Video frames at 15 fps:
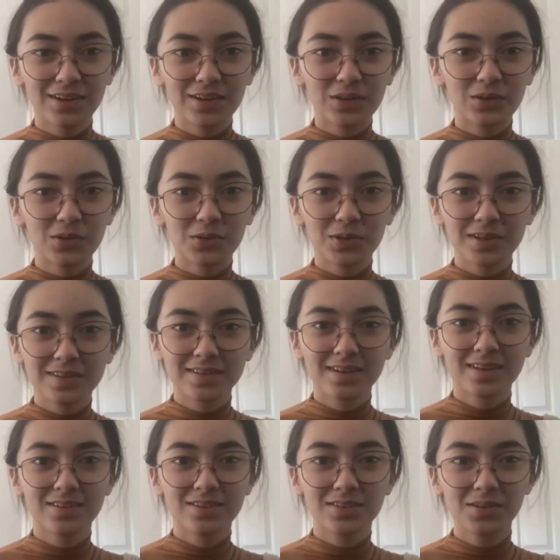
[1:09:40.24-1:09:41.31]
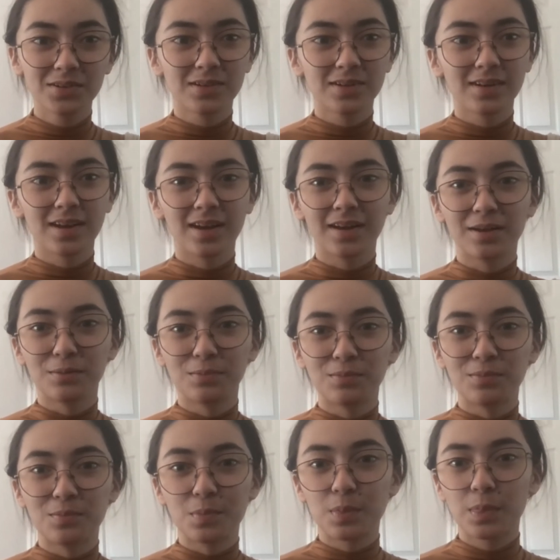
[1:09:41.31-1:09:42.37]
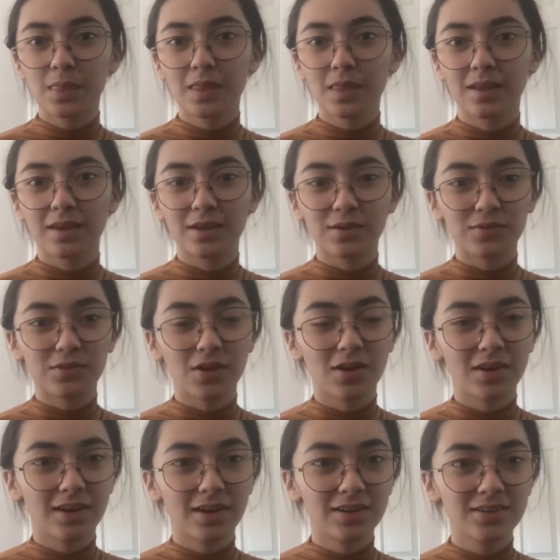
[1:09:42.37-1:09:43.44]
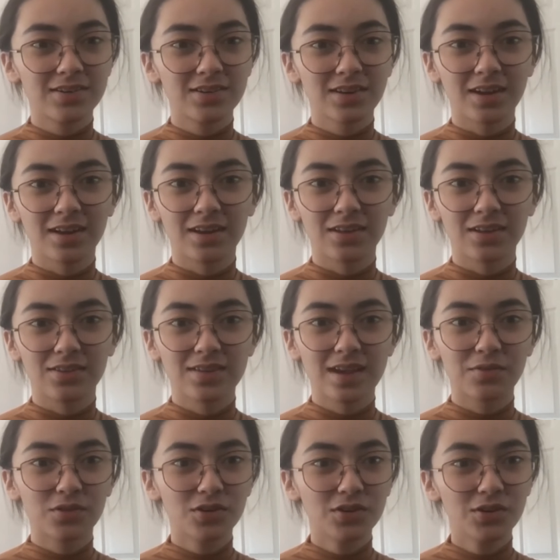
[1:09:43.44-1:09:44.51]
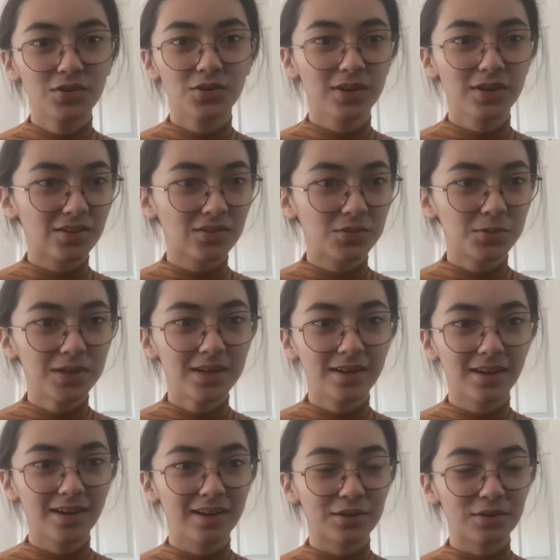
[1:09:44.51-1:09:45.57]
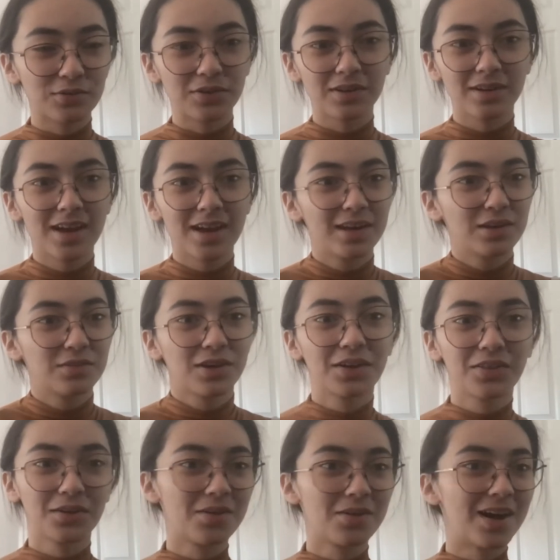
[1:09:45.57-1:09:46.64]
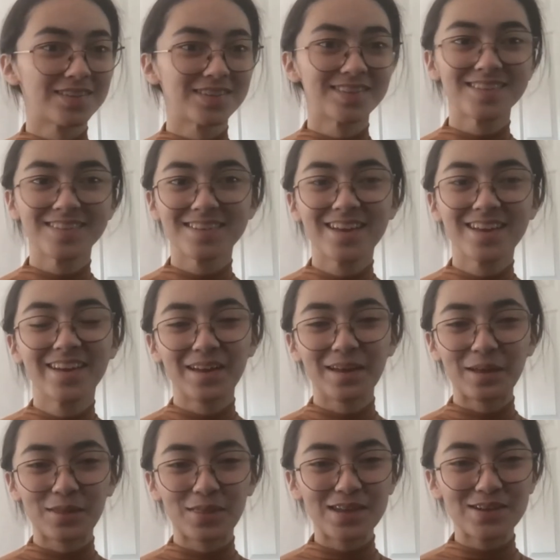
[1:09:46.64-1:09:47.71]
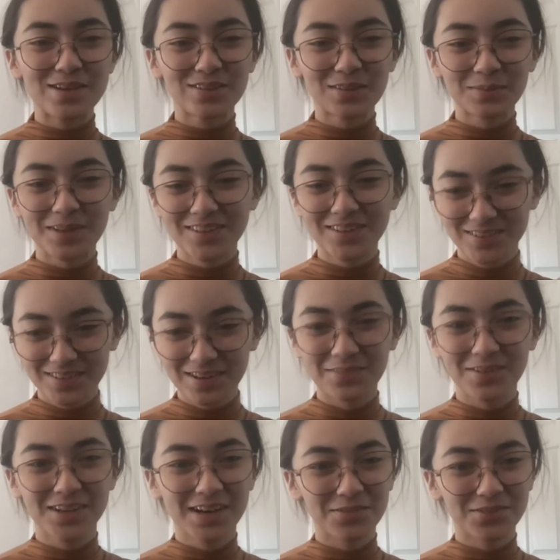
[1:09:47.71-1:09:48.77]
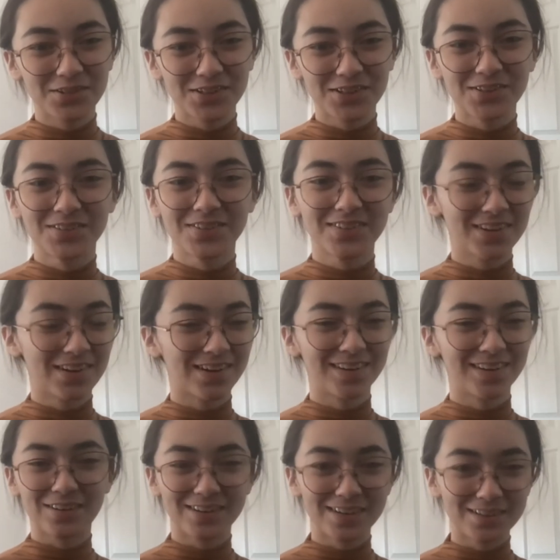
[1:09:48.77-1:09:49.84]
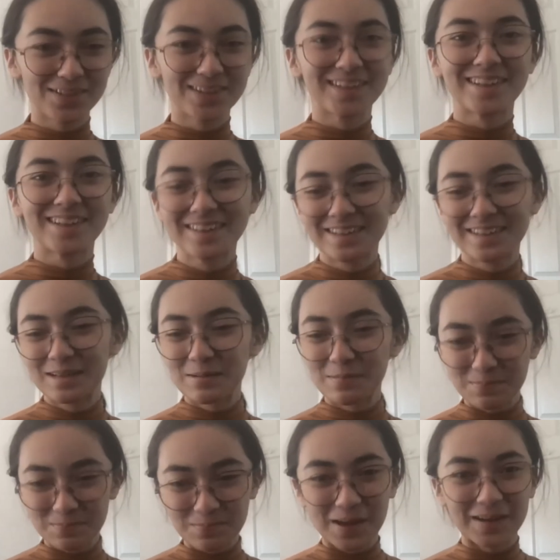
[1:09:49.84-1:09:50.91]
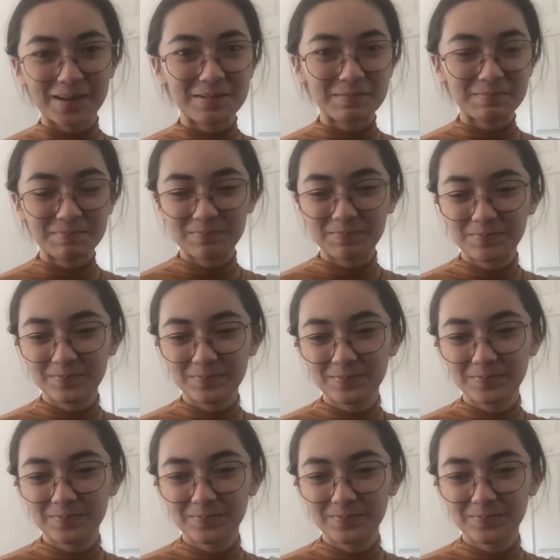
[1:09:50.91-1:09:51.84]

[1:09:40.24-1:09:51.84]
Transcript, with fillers: you join us again soon um, if not uh, this afternoon or next week uh, for any of our other classes. Uh, thank you so much. Have a good afternoon, uh, good evening. Bye.